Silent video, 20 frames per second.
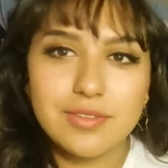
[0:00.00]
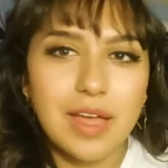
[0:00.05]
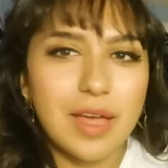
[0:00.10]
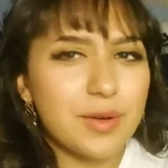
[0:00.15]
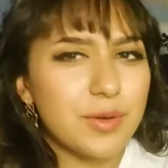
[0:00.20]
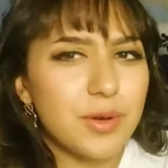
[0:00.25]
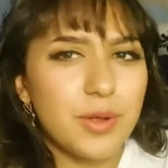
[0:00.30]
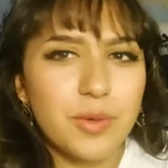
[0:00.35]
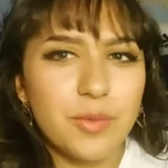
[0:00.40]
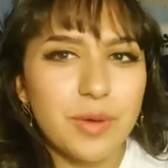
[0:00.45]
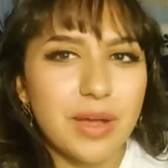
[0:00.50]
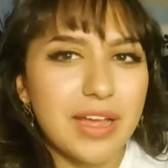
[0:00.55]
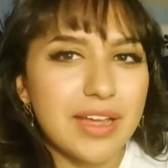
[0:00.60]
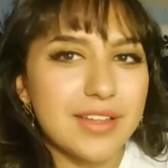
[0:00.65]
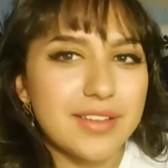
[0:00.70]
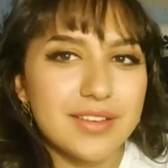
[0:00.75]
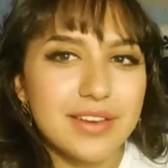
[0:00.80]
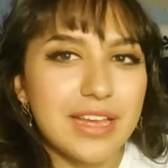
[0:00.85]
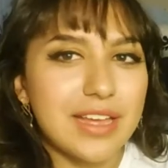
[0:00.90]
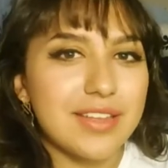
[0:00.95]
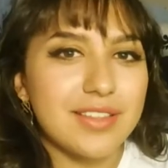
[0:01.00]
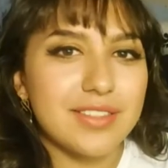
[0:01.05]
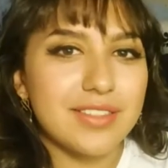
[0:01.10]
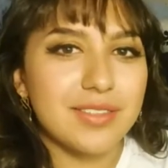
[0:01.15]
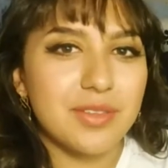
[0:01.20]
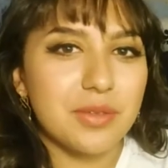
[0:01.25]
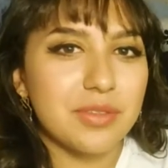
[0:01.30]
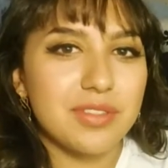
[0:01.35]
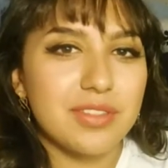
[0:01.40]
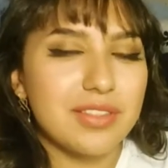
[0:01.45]
I don't know why. I
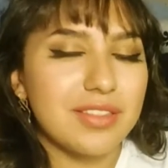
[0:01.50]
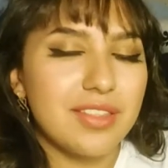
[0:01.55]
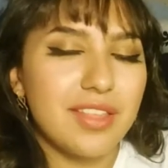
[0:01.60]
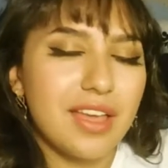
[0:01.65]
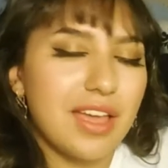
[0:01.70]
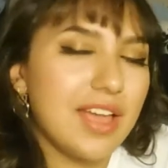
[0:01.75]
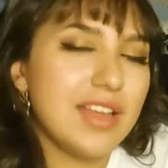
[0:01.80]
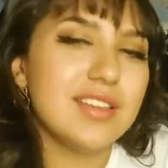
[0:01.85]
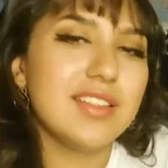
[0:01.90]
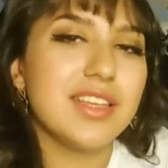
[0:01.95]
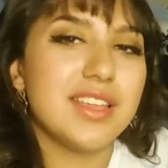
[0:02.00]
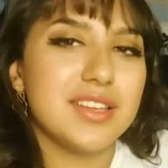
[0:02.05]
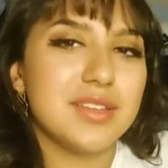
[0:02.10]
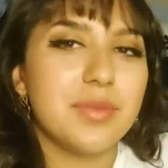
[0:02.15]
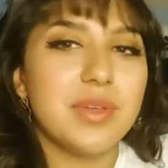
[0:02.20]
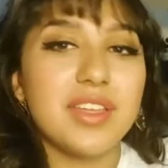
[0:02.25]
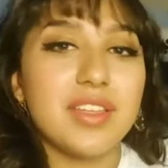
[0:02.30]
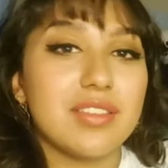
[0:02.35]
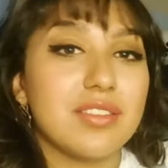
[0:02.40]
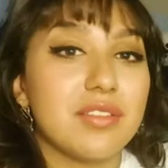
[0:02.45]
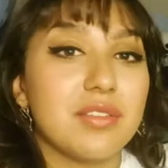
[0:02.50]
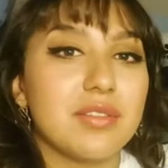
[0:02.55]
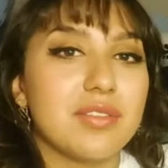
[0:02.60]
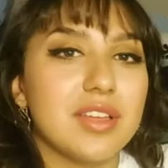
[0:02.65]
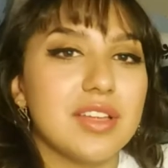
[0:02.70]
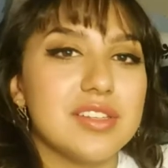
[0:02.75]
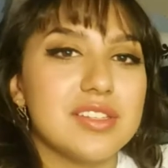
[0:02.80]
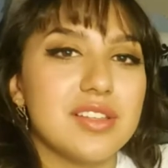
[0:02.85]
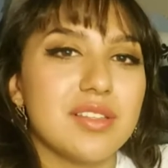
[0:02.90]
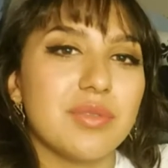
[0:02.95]
so I like to make
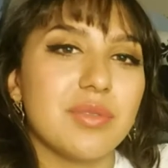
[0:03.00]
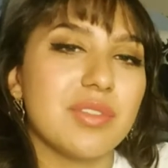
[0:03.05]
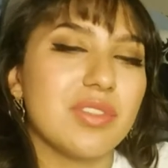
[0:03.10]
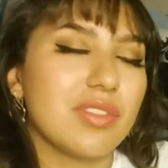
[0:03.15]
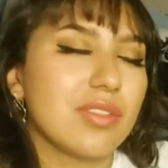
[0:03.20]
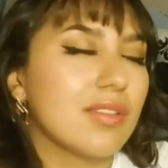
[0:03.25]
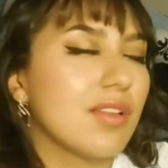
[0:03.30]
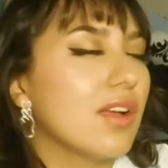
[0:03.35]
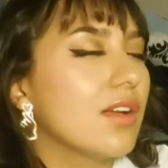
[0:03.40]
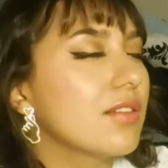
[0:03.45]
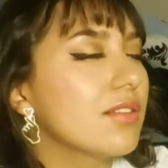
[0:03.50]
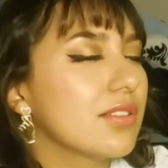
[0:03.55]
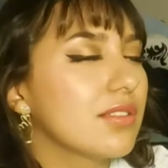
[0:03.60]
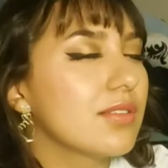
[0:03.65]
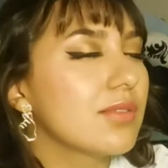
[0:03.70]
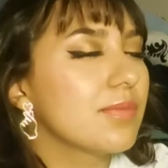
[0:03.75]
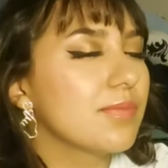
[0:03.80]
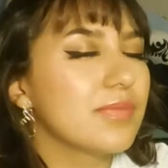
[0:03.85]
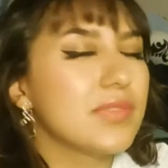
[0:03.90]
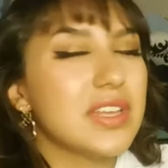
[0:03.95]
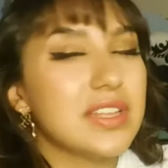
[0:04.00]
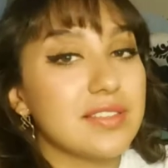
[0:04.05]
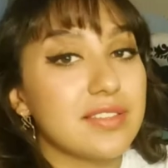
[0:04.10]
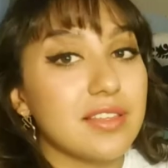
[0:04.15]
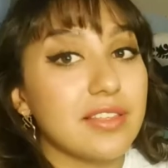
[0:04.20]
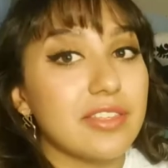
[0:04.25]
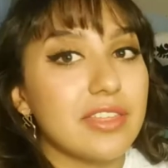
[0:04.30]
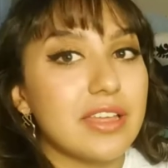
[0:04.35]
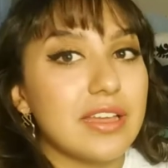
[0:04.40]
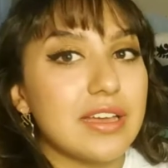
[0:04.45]
associations with songs it's
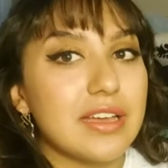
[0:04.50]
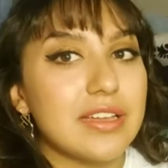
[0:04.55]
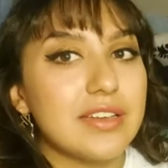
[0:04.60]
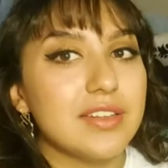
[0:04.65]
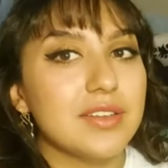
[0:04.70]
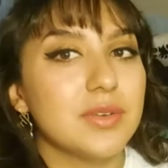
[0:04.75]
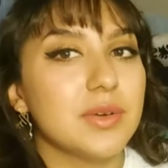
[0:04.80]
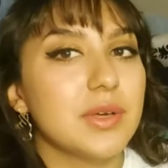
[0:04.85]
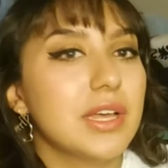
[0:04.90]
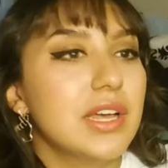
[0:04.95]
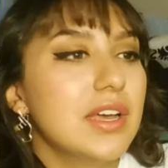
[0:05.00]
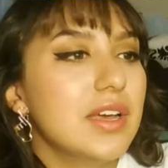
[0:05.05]
a thing I do.